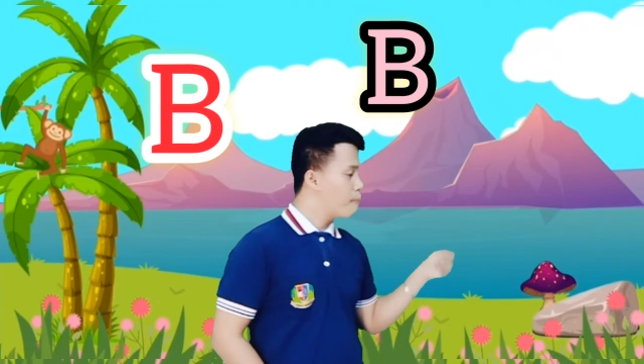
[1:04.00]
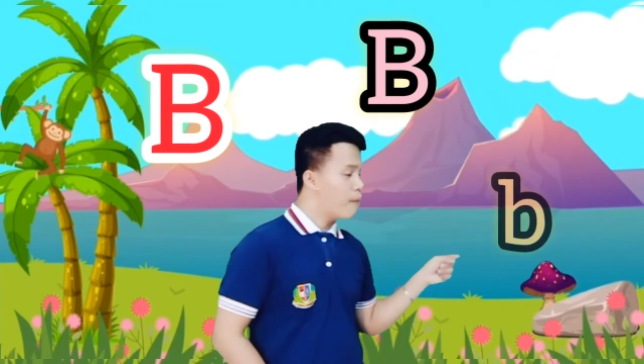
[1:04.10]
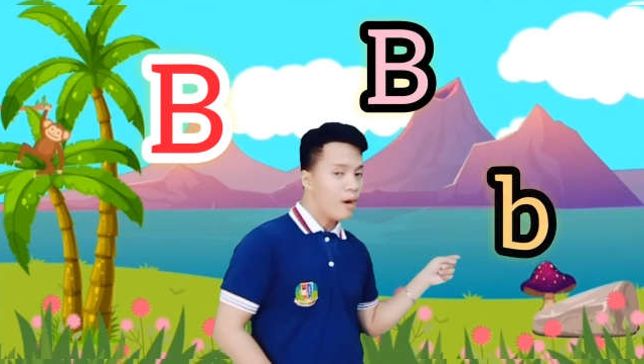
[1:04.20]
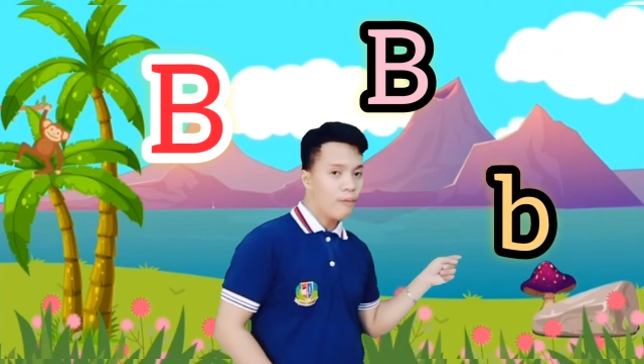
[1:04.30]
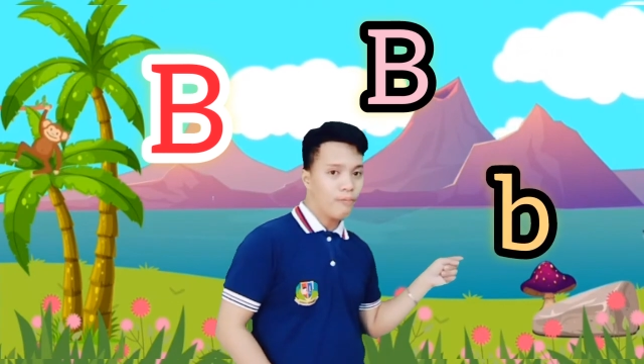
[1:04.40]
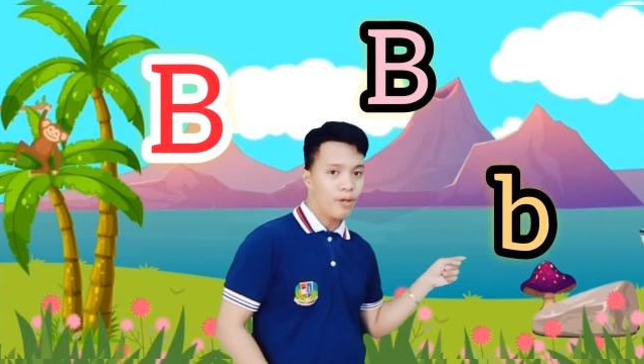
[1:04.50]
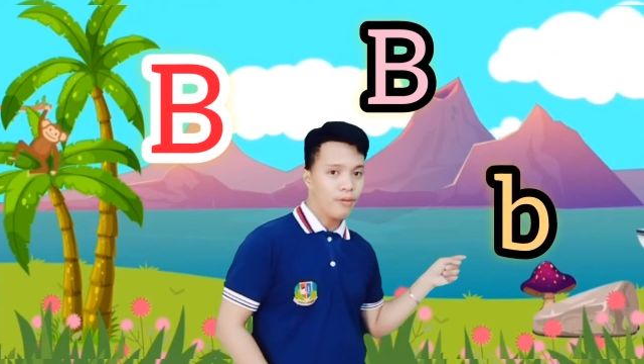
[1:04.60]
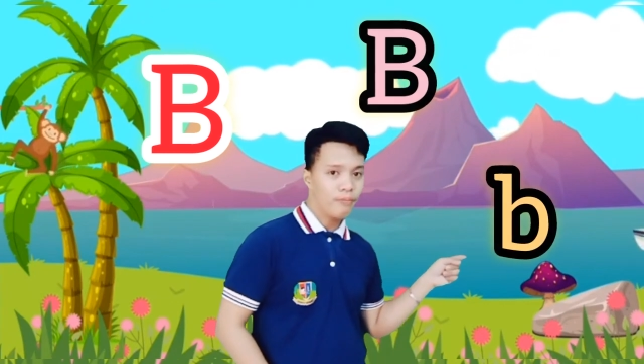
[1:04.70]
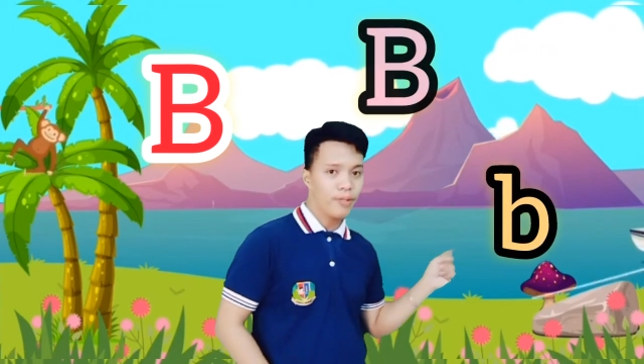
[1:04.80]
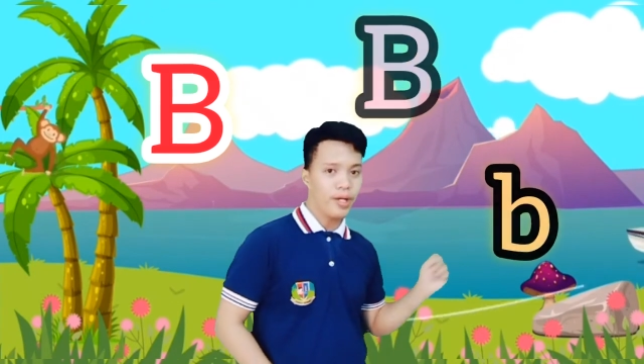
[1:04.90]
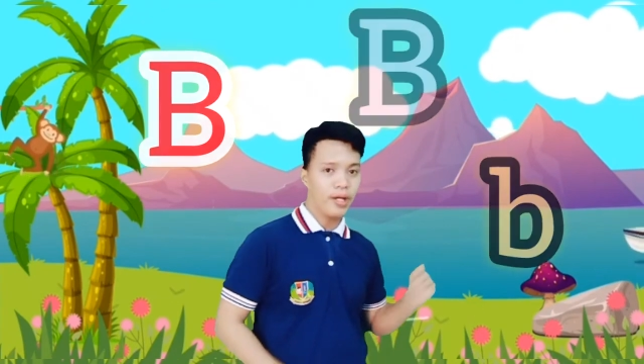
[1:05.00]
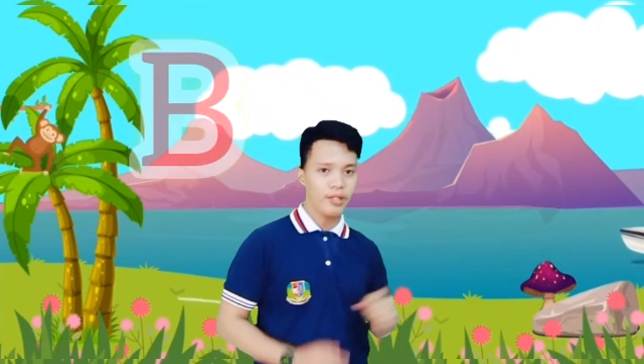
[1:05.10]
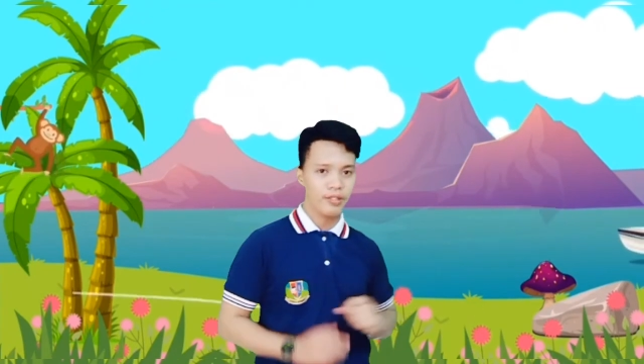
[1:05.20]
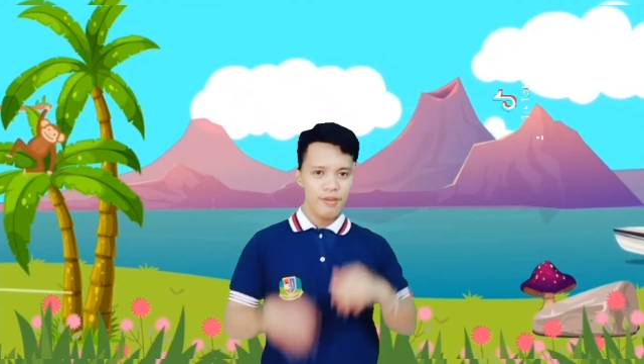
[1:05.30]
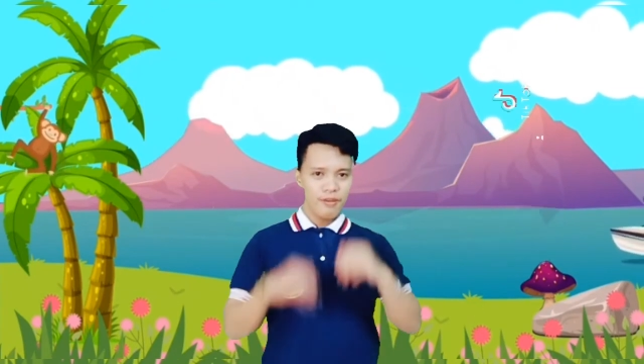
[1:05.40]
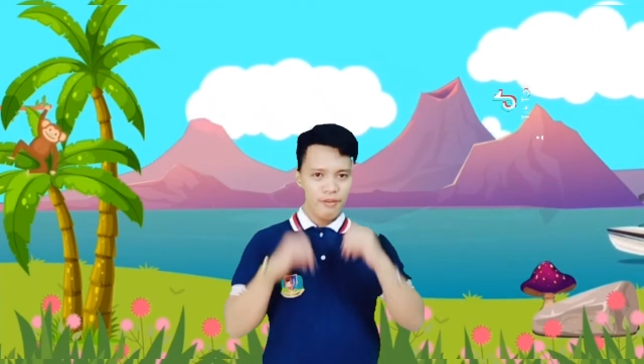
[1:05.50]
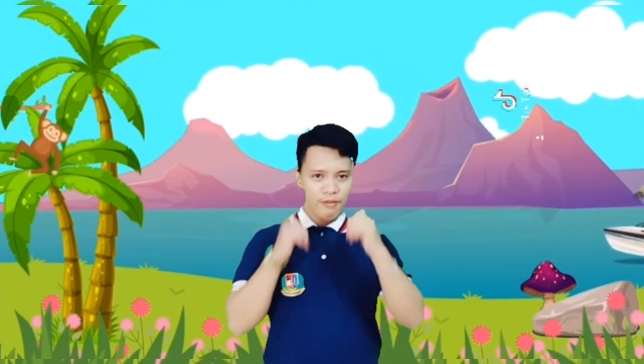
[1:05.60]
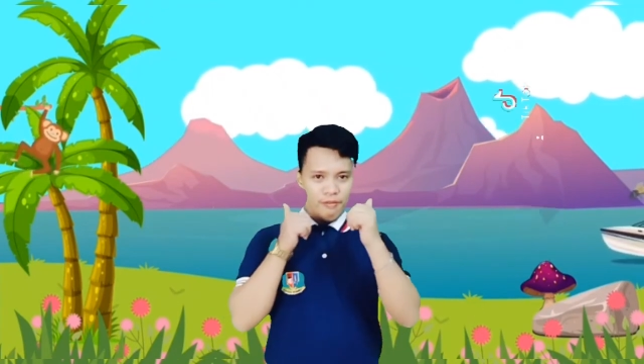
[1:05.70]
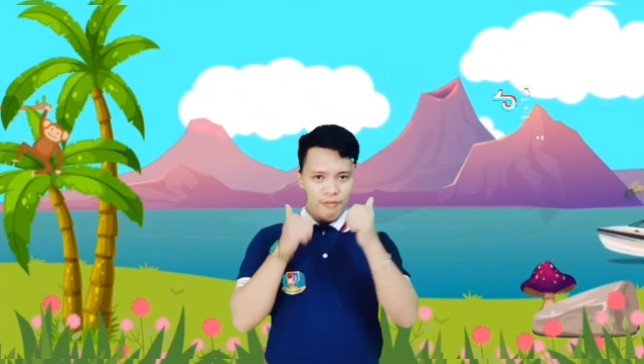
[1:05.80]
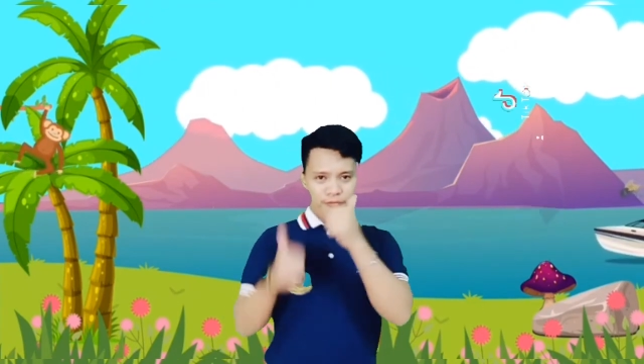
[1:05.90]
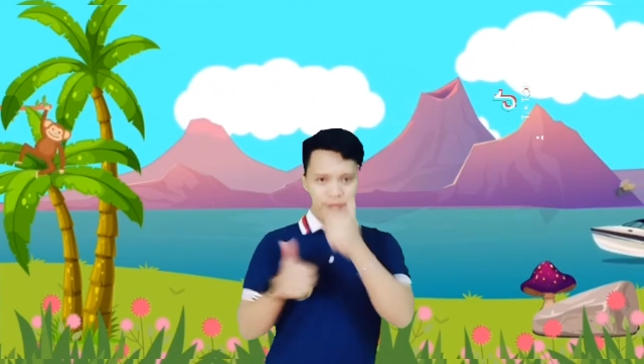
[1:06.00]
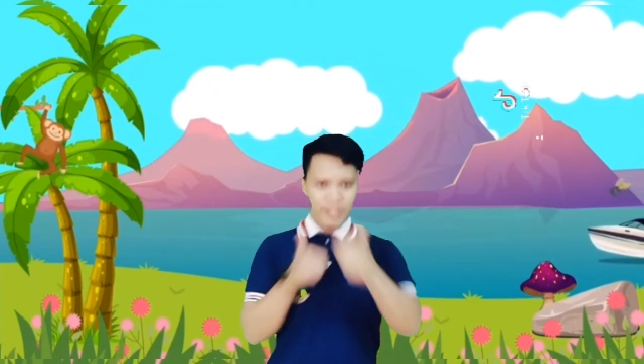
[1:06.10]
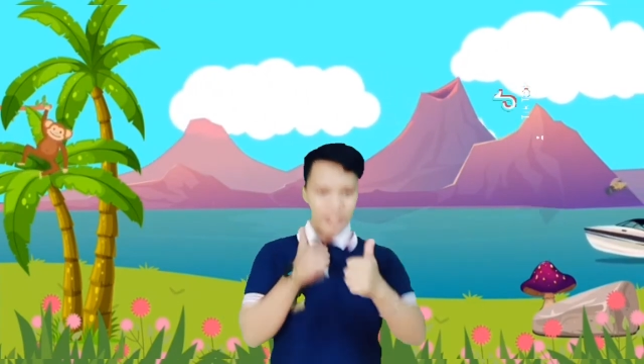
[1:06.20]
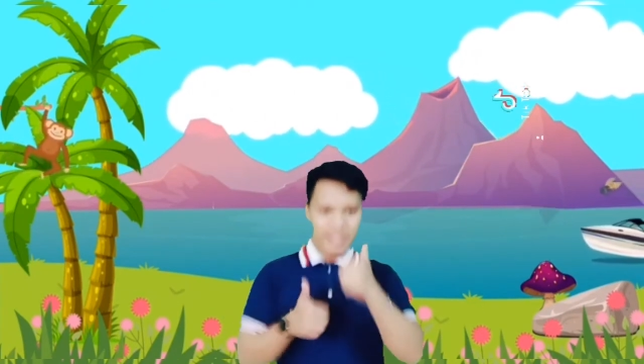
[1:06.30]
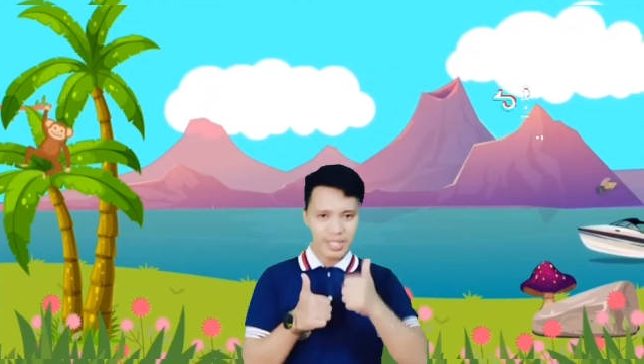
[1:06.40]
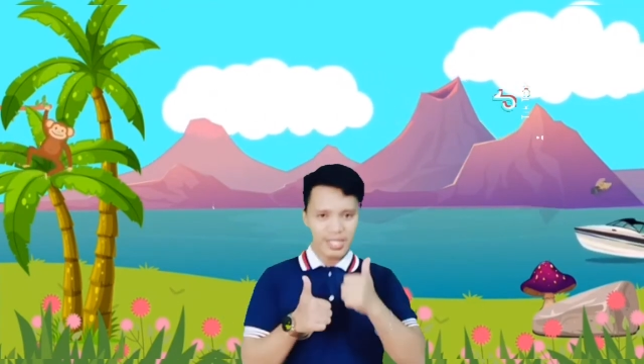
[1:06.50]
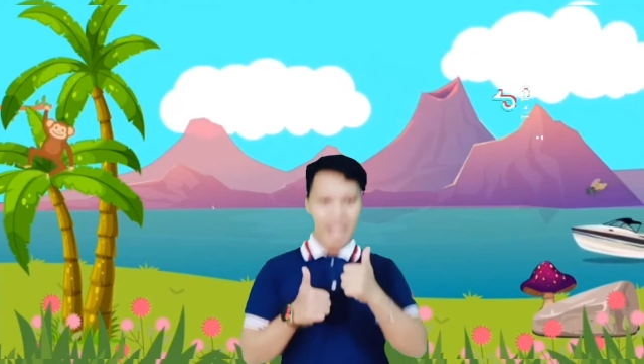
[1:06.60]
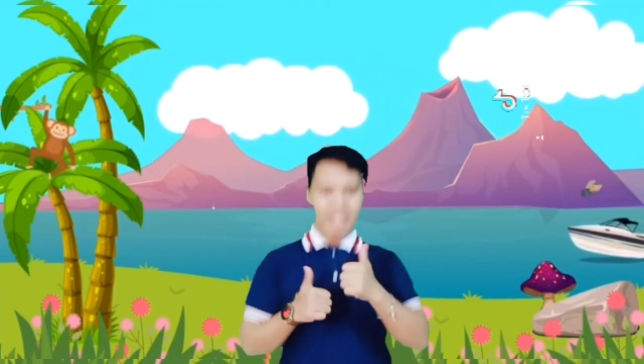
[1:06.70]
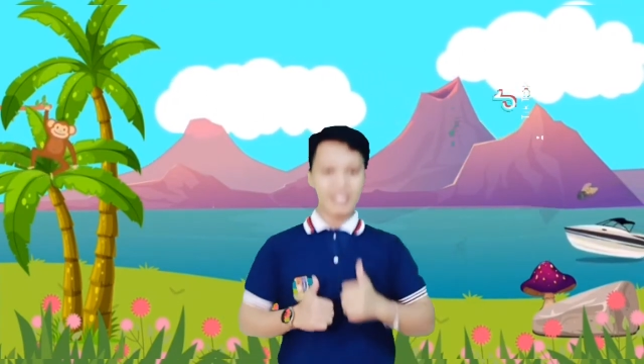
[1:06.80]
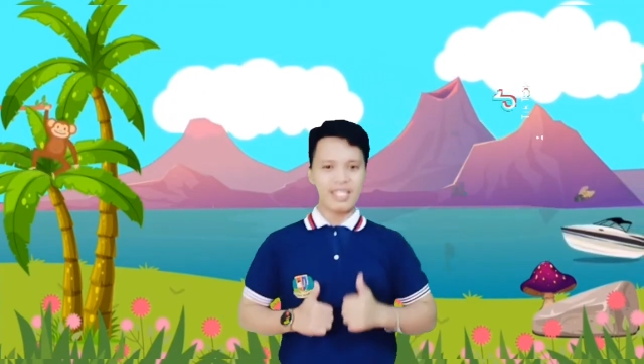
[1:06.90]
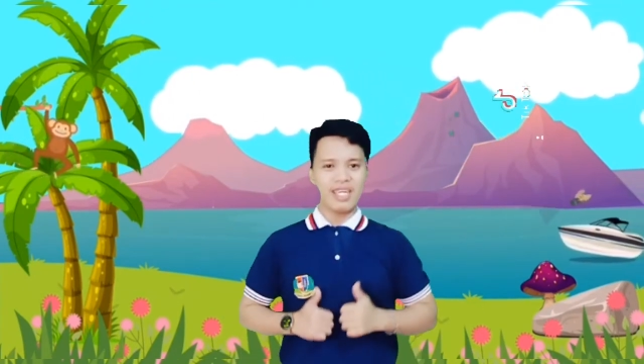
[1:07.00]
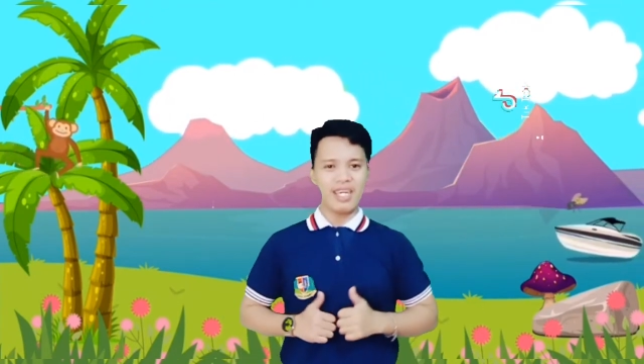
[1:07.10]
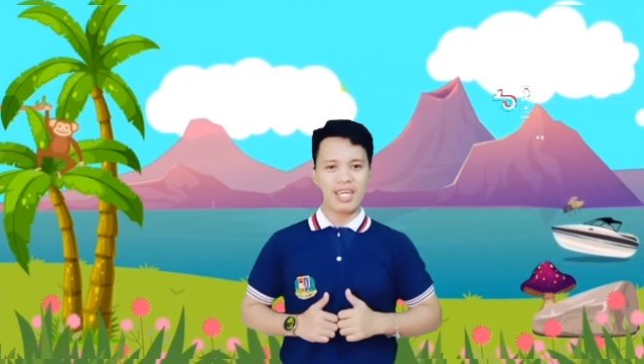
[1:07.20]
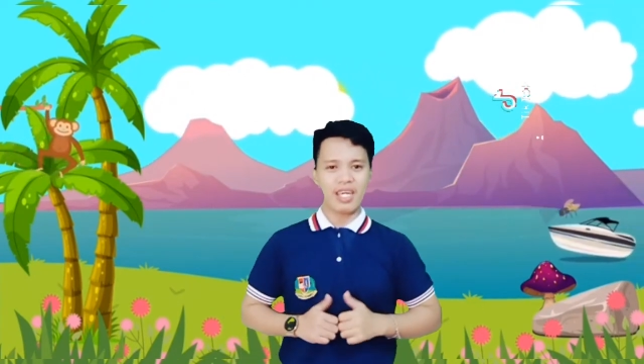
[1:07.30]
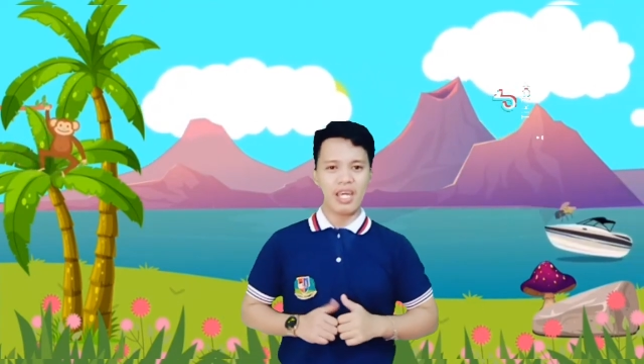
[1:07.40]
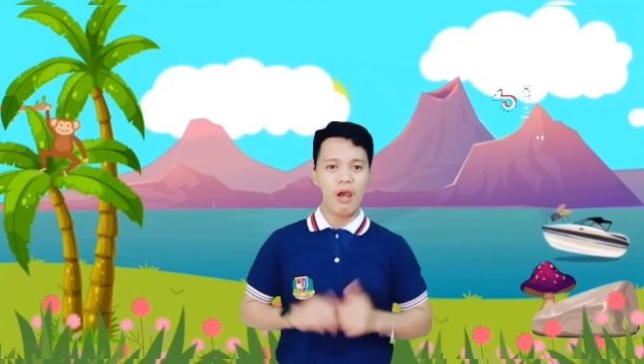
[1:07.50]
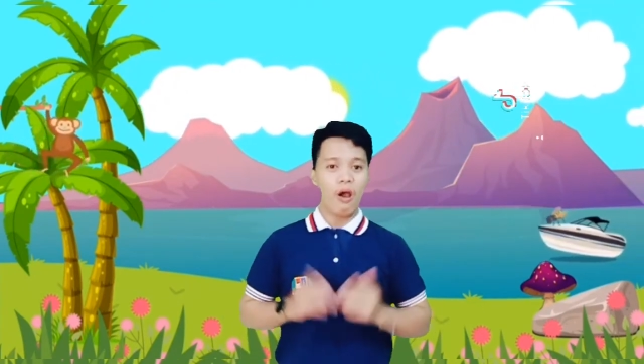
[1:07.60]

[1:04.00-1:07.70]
B, B, B. Fantastic!